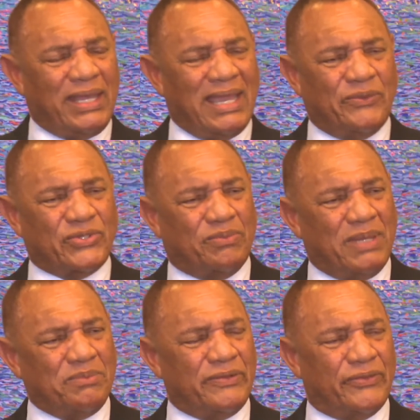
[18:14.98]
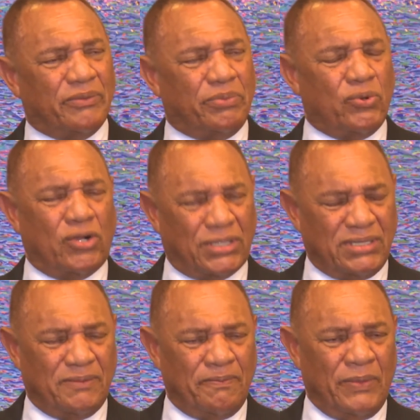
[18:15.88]
was a member of the board
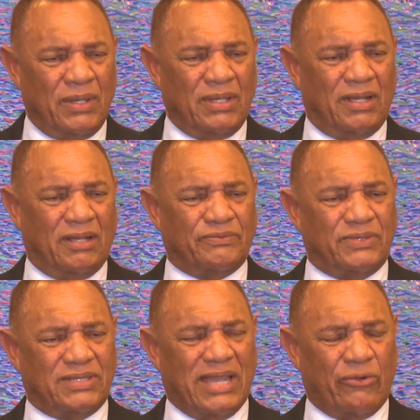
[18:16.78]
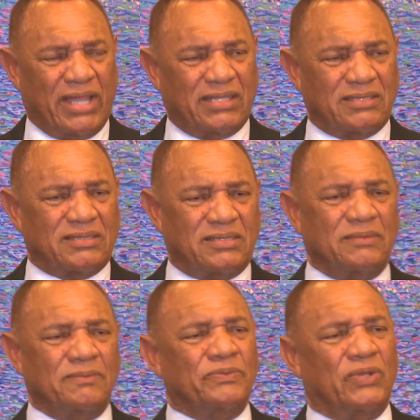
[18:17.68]
of directors
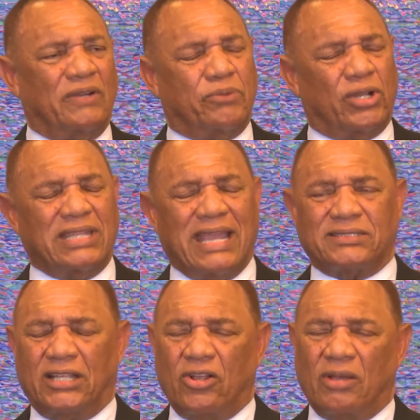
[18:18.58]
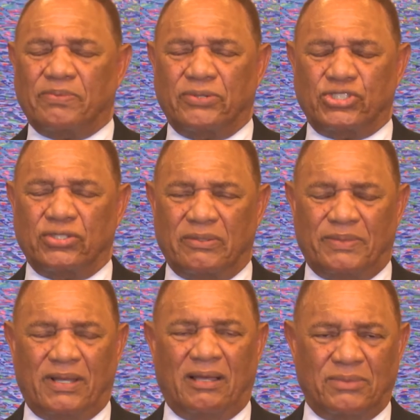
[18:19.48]
of Broadcasting Corporation of the
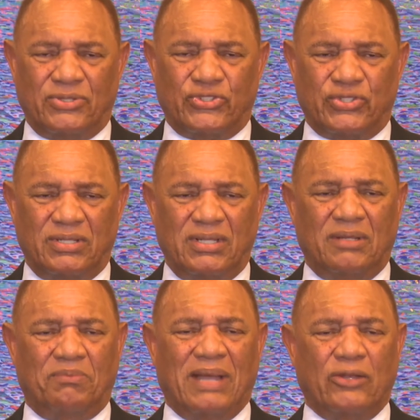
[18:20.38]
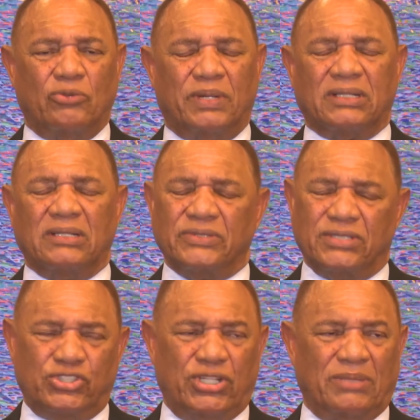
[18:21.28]
Bahamas. Milo Butler was the
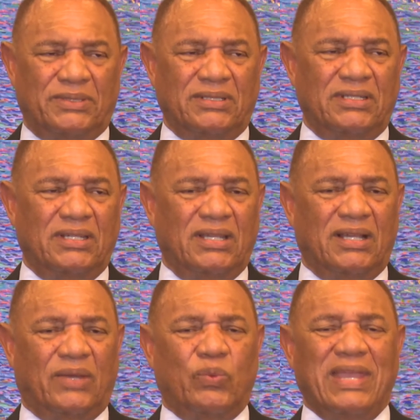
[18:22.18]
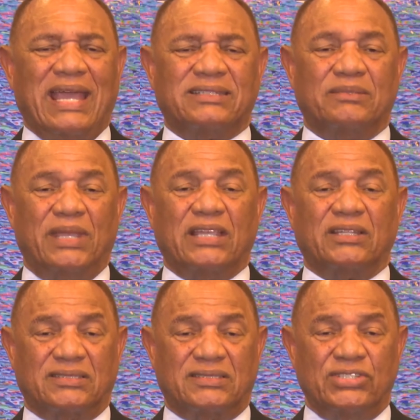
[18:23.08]
chairman, and we had to make a
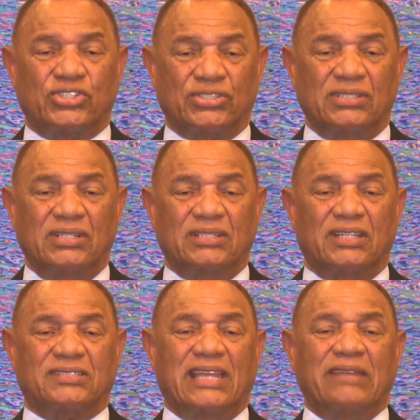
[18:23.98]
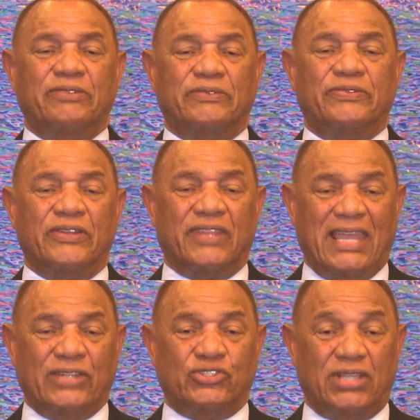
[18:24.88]
decision to send for further
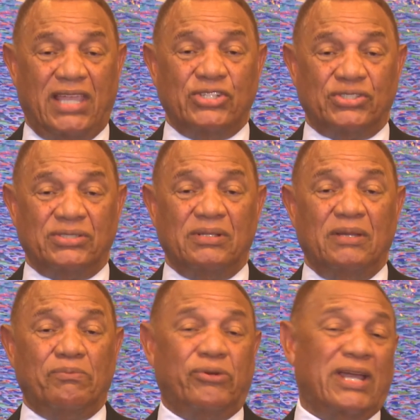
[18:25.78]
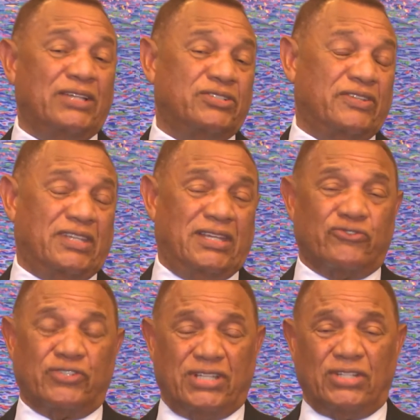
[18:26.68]
education prior to the
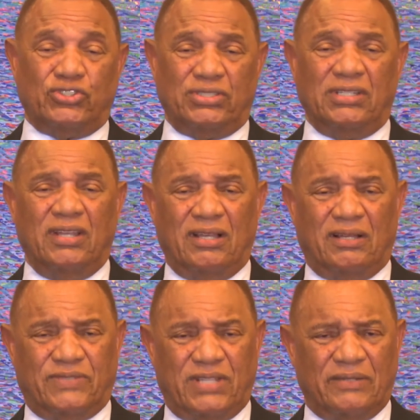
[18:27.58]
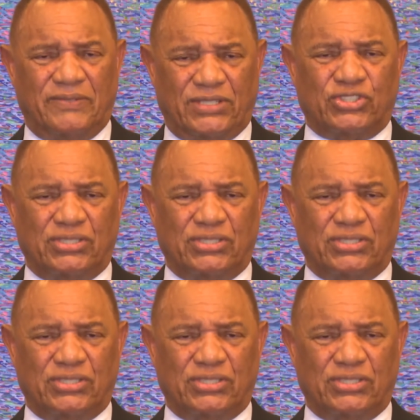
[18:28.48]
introduction of television,